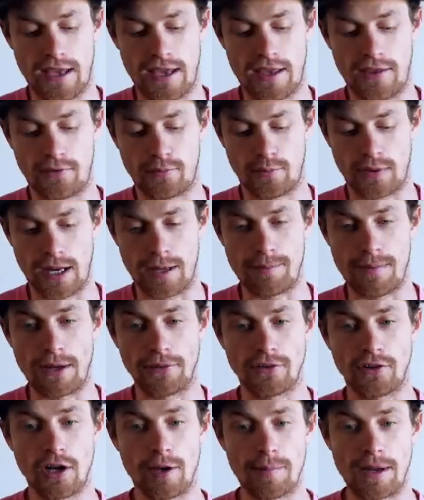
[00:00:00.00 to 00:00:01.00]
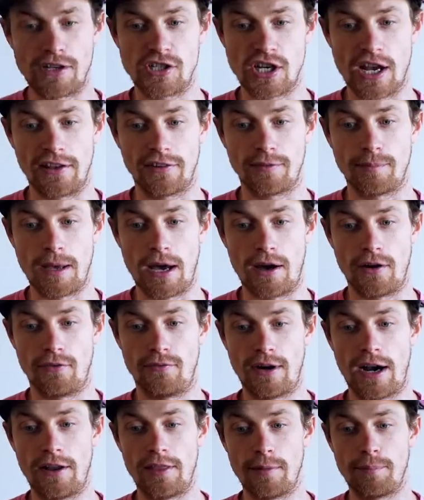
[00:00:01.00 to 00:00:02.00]
is when I mount it on my chest mount,
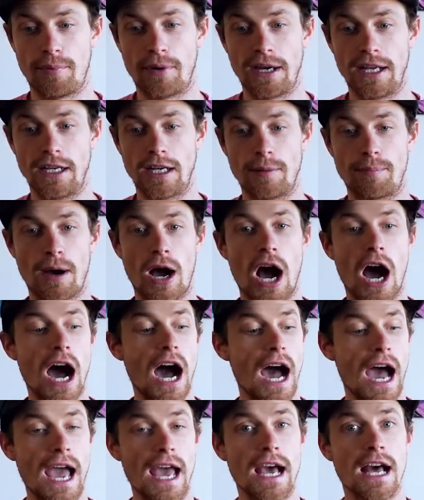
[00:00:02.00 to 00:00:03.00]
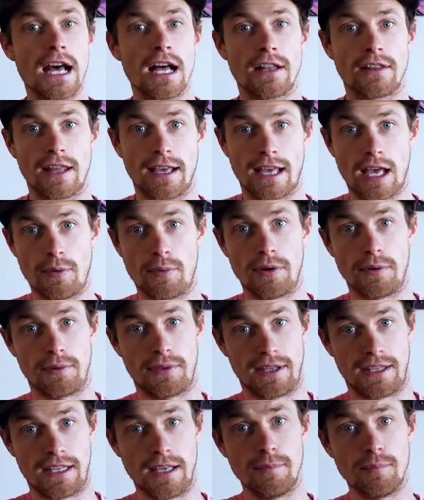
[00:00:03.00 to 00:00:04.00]
rather than putting it up high like I would with
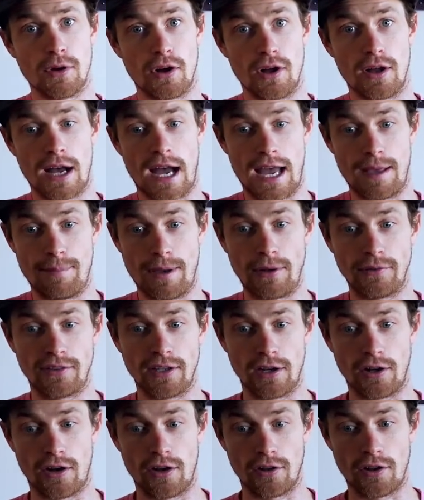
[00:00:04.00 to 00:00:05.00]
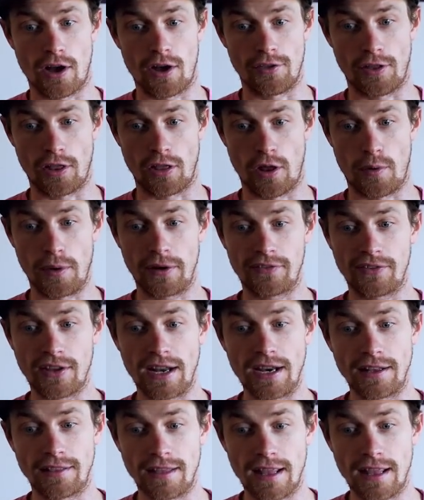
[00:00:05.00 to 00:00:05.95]
a gimbal, I mount it on the lower side of